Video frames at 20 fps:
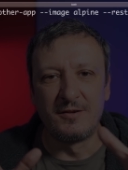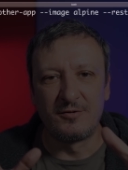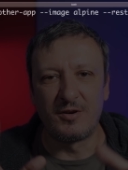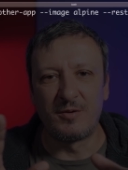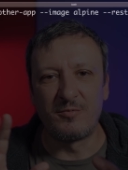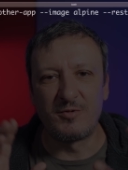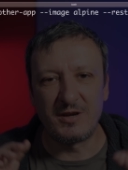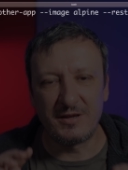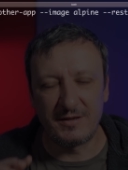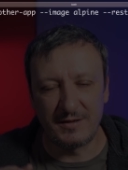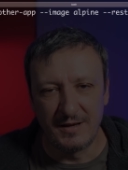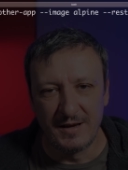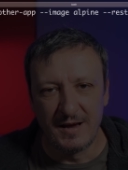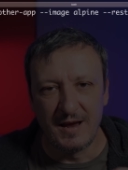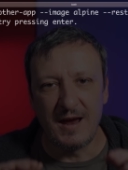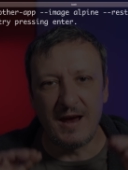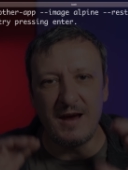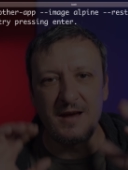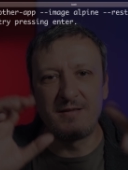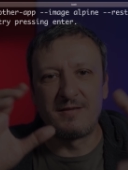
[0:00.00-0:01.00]
So I'm just
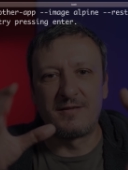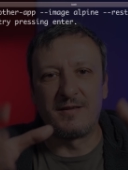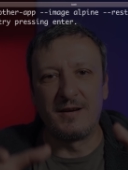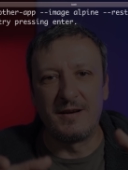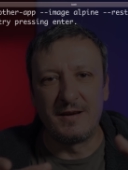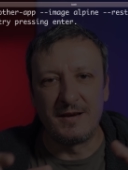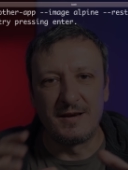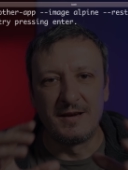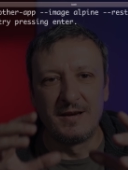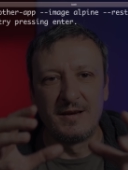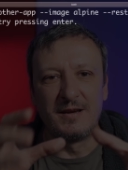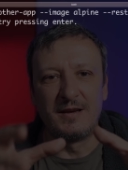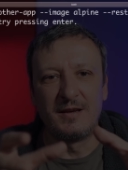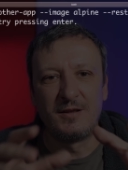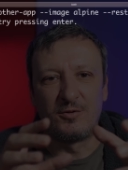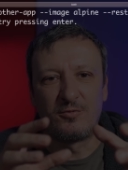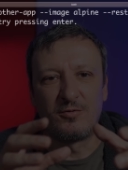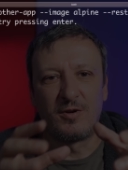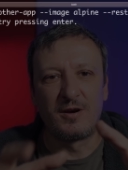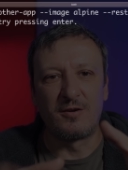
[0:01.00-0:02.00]
entering
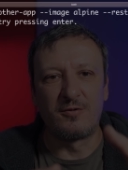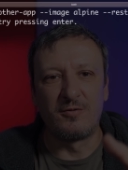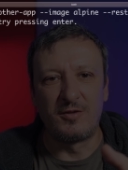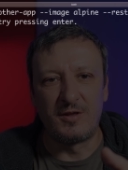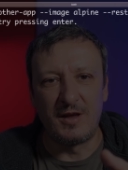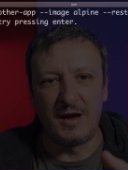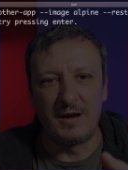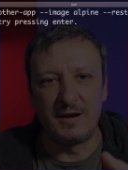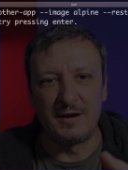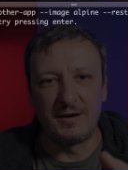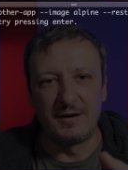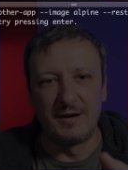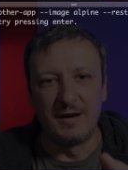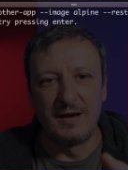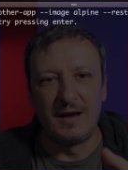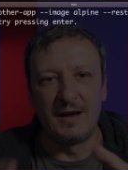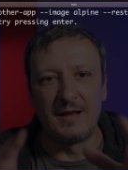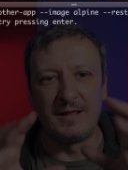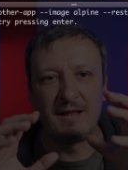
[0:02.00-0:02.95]
into a container,